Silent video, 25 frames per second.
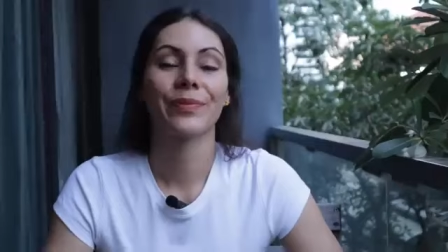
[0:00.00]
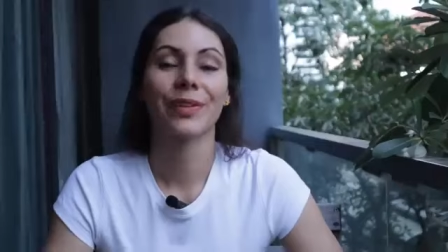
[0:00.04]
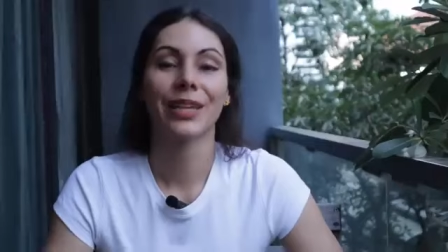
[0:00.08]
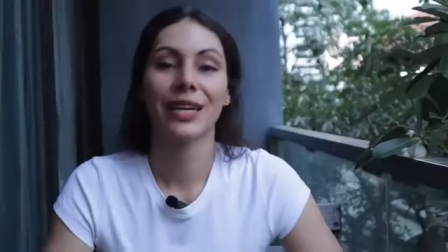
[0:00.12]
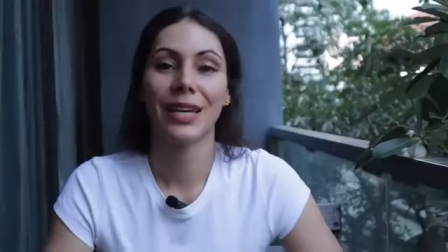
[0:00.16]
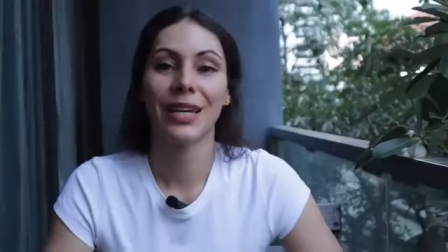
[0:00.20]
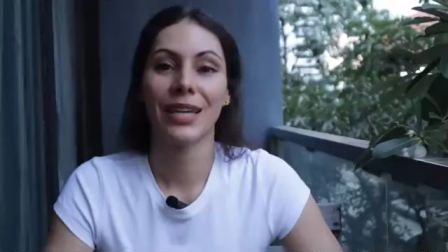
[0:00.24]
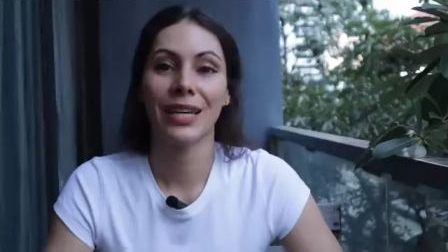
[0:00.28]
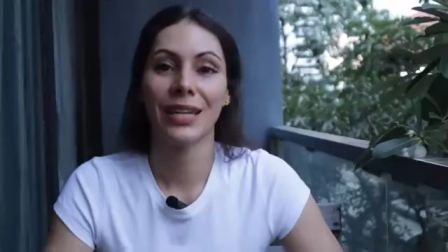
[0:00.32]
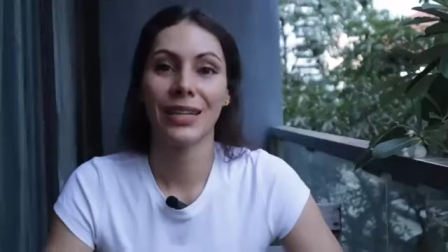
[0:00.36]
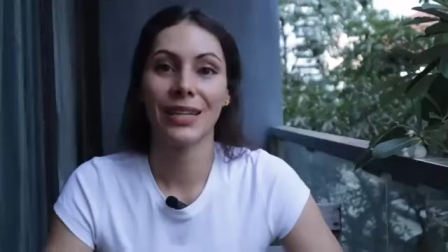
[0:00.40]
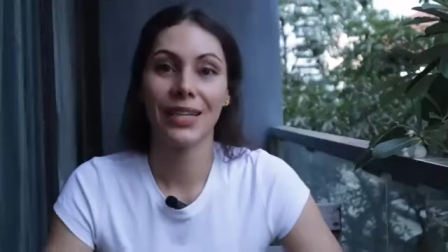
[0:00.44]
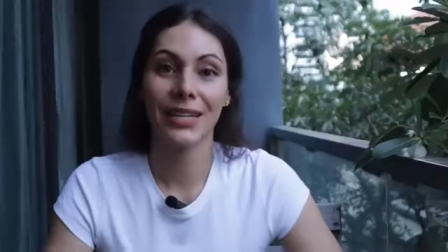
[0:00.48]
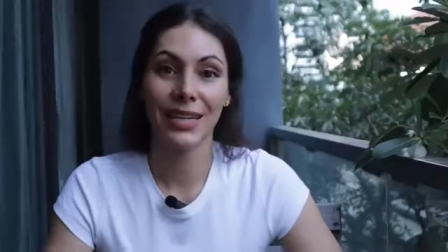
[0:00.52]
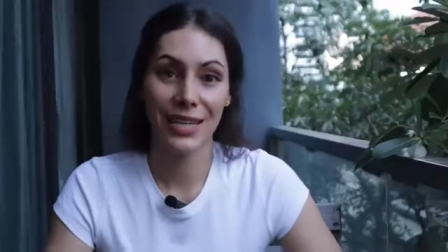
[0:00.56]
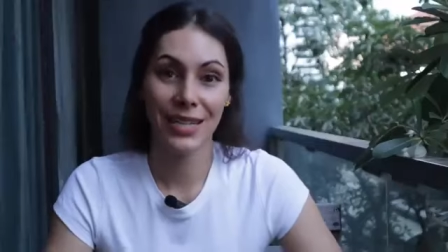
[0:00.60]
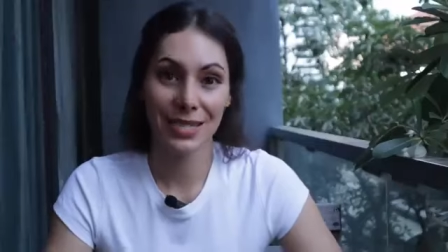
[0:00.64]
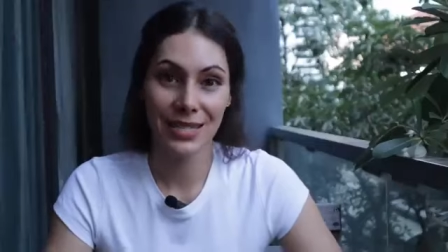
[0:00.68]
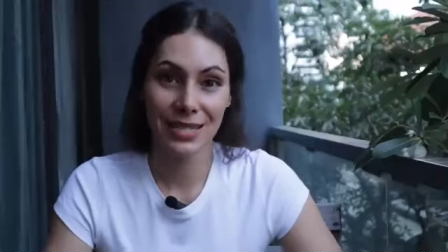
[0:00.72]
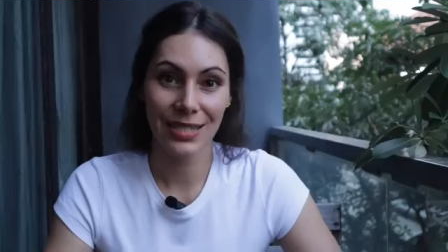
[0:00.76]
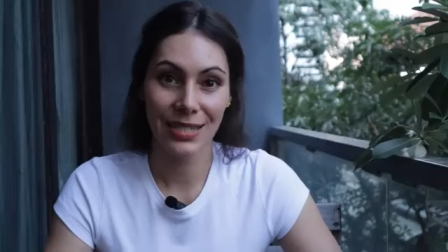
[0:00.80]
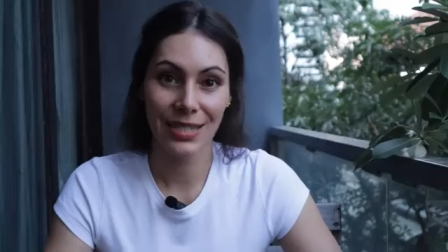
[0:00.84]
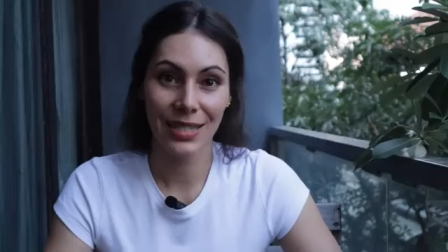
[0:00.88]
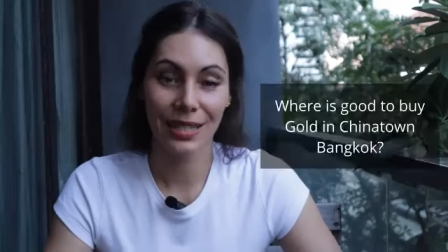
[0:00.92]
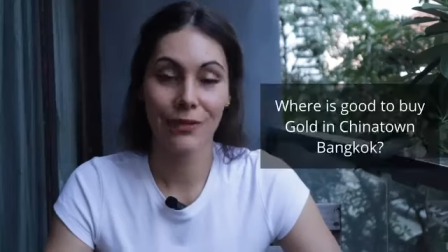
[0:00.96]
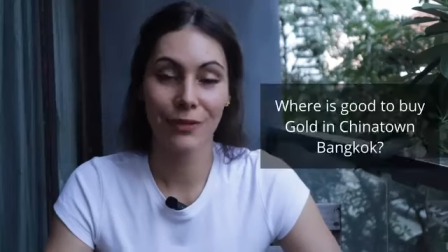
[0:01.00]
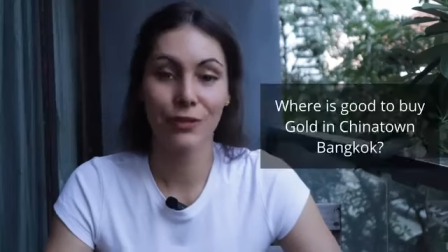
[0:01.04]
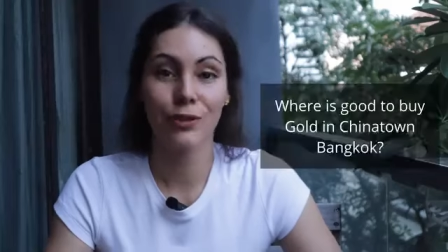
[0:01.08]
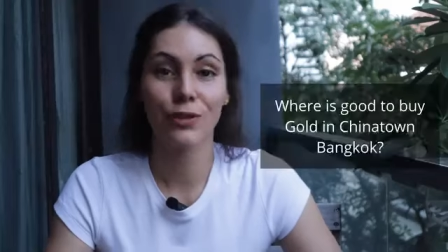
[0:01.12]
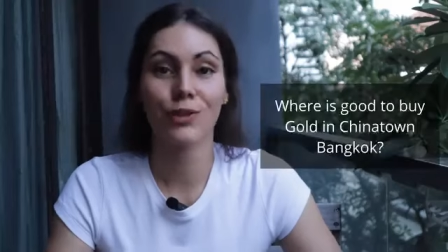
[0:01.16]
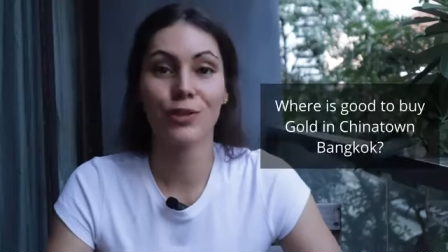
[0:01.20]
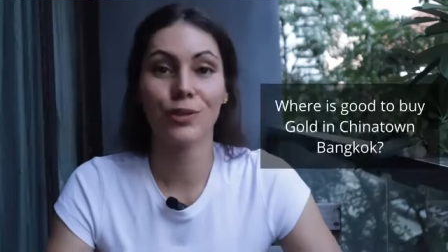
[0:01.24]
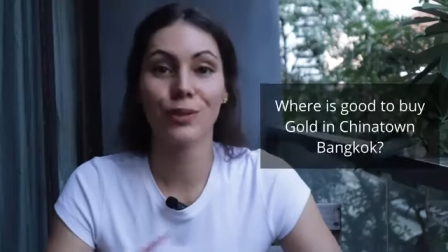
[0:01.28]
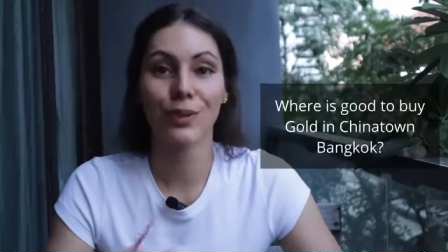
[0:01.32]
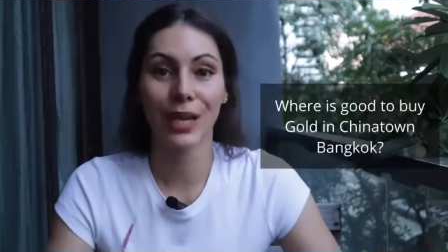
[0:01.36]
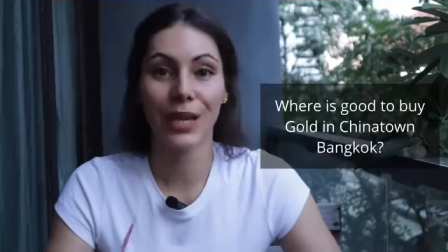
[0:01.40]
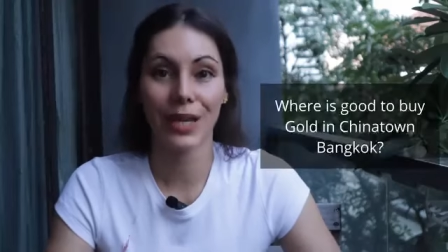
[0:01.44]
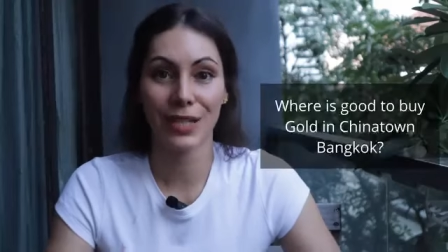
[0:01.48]
And lastly, if you
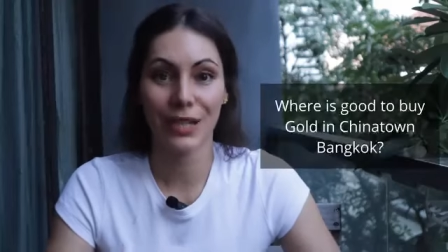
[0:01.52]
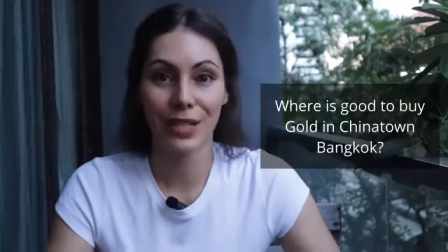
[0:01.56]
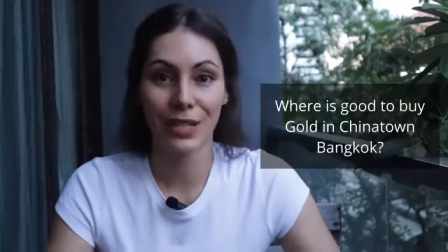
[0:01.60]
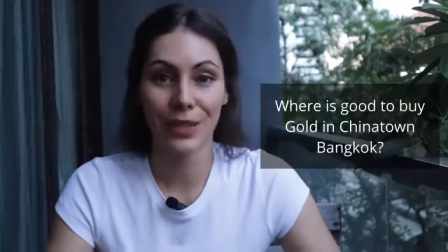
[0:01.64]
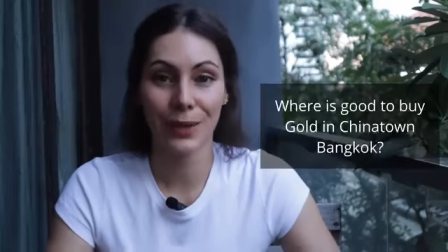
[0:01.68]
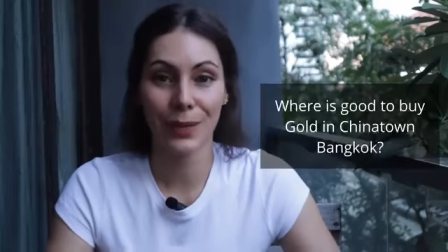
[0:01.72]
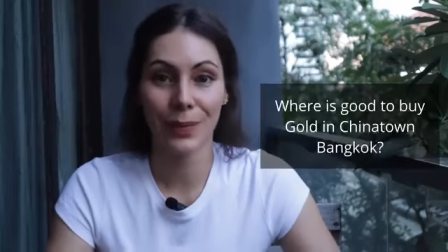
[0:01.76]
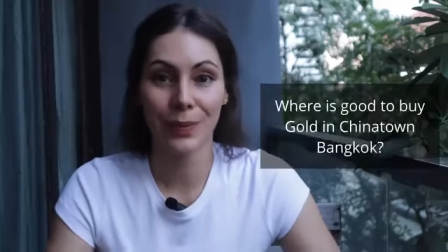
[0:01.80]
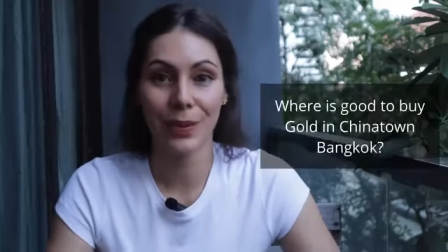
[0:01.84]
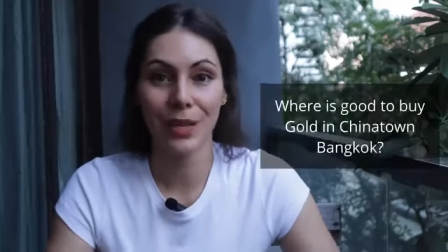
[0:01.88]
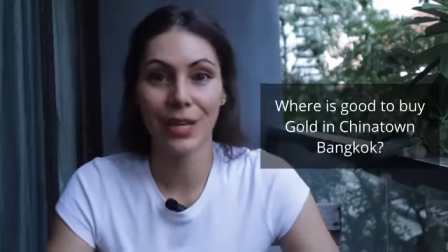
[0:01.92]
do end up